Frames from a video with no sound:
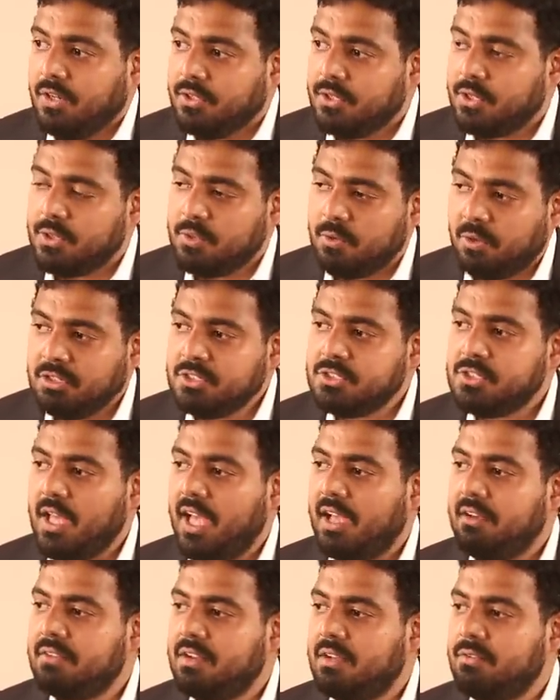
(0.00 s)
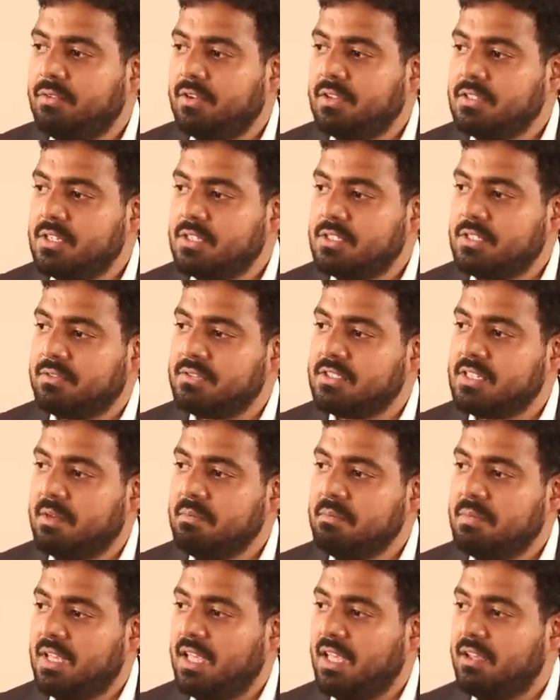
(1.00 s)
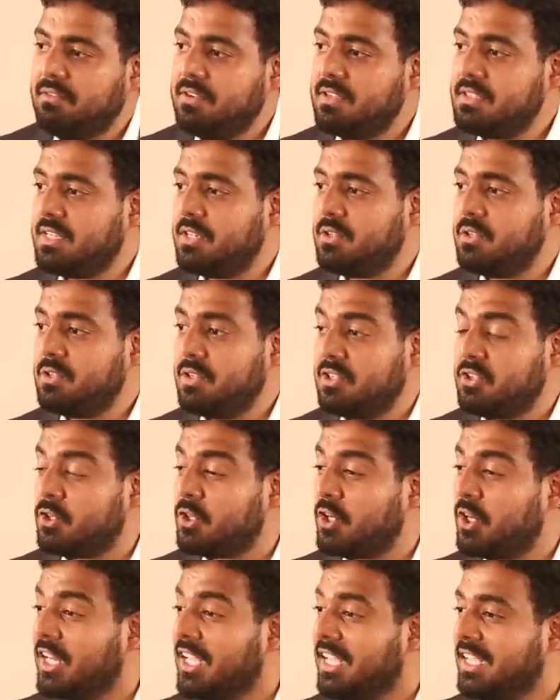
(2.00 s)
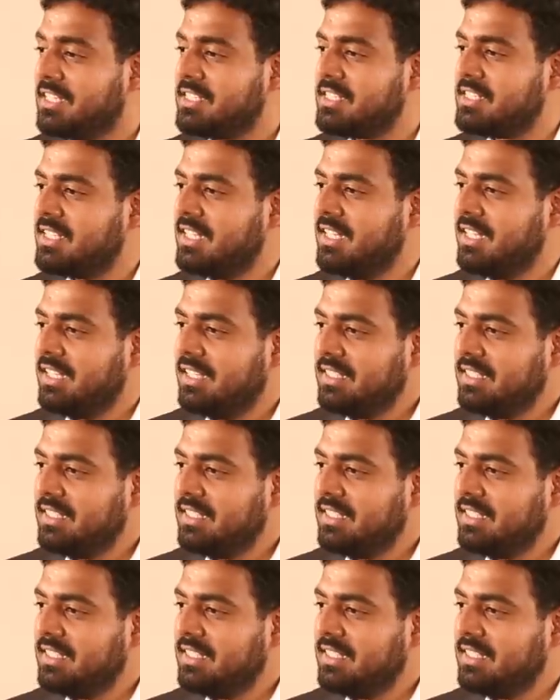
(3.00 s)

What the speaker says: Do you also have references of some behaviors that you traits